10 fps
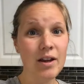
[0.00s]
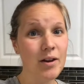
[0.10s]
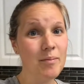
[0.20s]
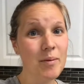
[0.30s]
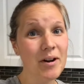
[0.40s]

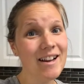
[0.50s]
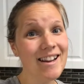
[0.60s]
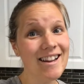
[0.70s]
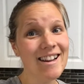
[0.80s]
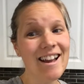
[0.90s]
Good
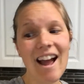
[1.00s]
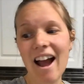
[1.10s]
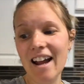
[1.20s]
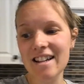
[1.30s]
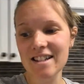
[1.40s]
morning.
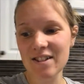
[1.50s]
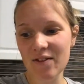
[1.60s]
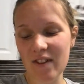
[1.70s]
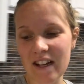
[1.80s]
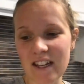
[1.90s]
I just
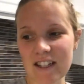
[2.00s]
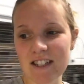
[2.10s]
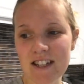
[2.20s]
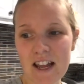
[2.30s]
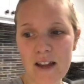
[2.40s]

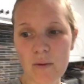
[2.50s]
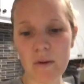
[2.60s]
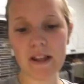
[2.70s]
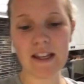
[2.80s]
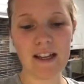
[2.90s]
finished a
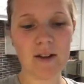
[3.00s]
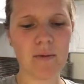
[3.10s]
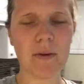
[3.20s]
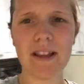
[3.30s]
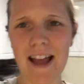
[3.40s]
really
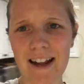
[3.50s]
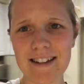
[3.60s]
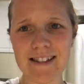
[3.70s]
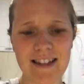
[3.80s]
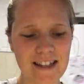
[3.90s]

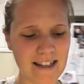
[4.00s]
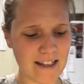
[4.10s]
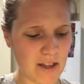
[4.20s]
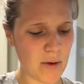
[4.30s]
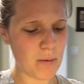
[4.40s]

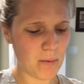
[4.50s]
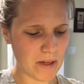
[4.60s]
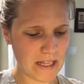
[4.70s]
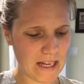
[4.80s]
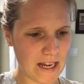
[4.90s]
relaxing,
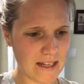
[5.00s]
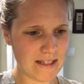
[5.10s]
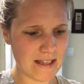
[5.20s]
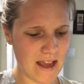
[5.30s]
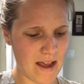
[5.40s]
really
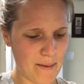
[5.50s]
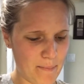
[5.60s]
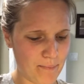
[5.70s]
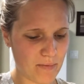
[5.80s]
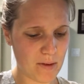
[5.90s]
nice
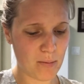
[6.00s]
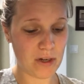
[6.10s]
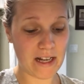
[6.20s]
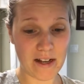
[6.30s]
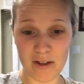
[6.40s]
um,
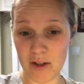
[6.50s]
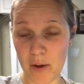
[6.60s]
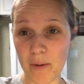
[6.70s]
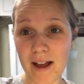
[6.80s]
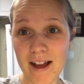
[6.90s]
prenatal
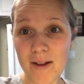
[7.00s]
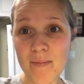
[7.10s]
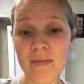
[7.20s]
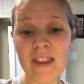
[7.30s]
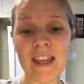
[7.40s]
yoga.
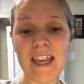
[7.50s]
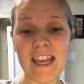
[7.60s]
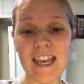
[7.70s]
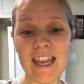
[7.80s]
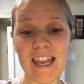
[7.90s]

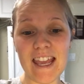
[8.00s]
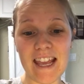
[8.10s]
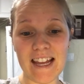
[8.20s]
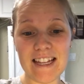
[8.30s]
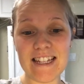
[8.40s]

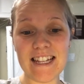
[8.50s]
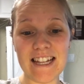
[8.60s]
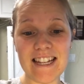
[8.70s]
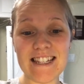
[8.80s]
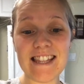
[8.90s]
And
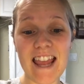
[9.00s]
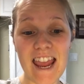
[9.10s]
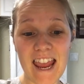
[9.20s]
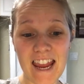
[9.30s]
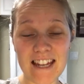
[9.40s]
it is
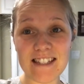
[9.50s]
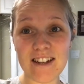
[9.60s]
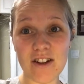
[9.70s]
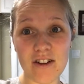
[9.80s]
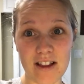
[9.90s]
8
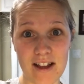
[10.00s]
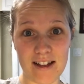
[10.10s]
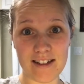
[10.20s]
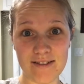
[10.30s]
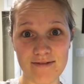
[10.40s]

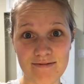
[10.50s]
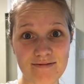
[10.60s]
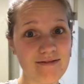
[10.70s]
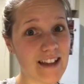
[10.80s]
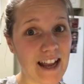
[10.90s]
o'clock.
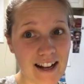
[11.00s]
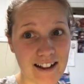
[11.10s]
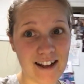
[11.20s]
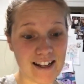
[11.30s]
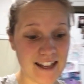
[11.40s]
8
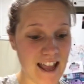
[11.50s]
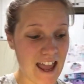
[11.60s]
o'clock.